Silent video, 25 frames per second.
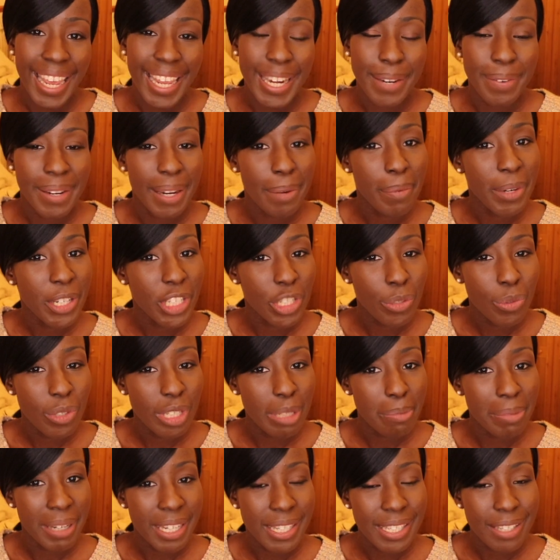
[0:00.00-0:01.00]
Anyway, I wish you all
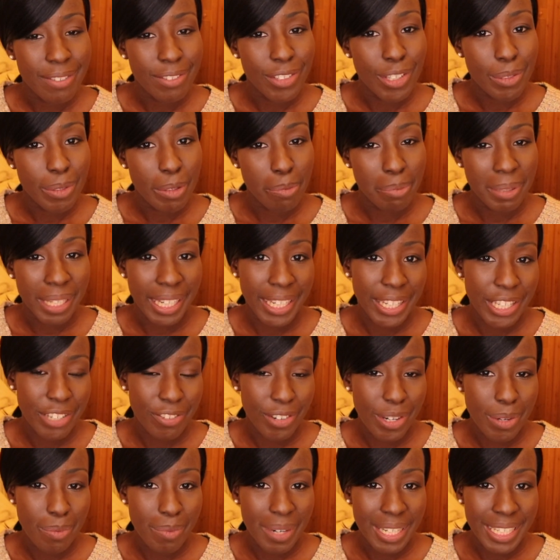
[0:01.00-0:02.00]
the best of luck with planning your own